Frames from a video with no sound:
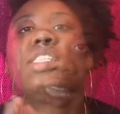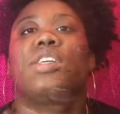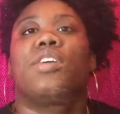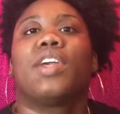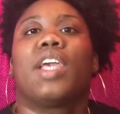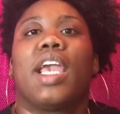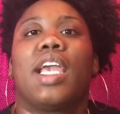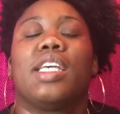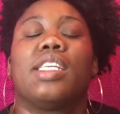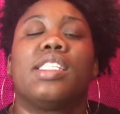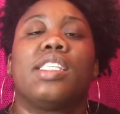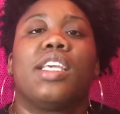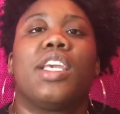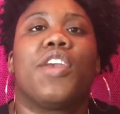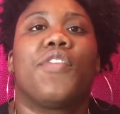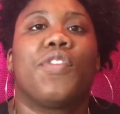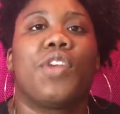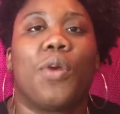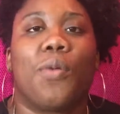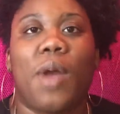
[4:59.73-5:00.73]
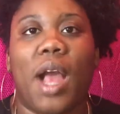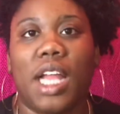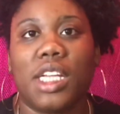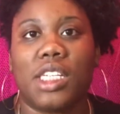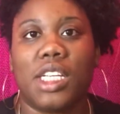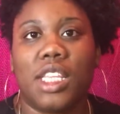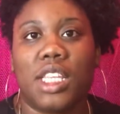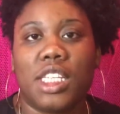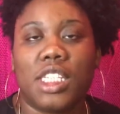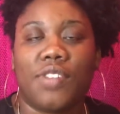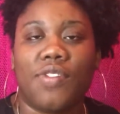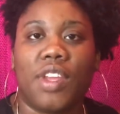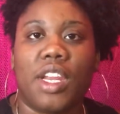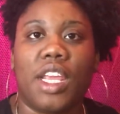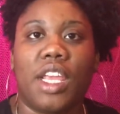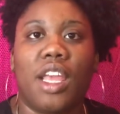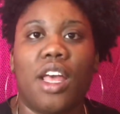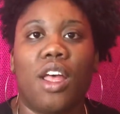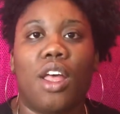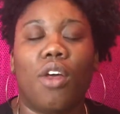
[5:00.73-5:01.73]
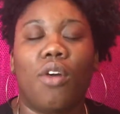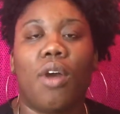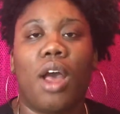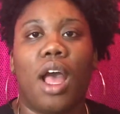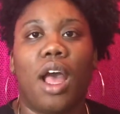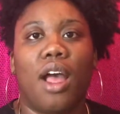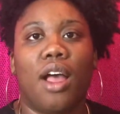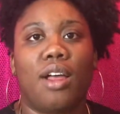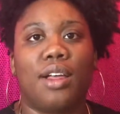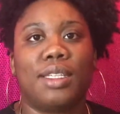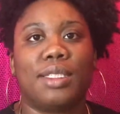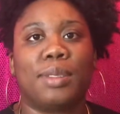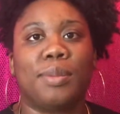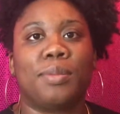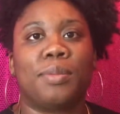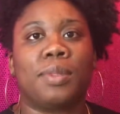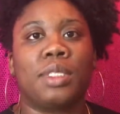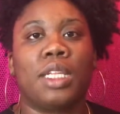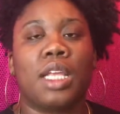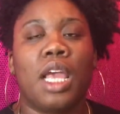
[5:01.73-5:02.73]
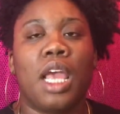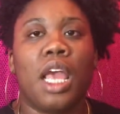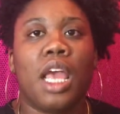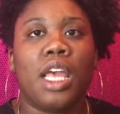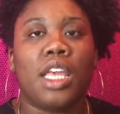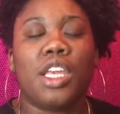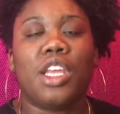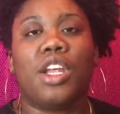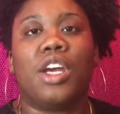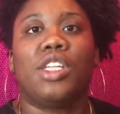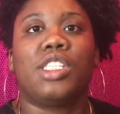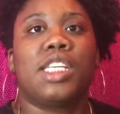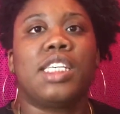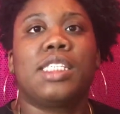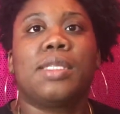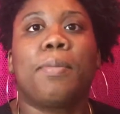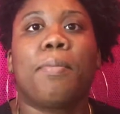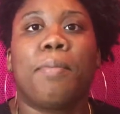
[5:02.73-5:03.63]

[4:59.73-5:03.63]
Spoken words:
So Kaci, if you're watching this video, you know, just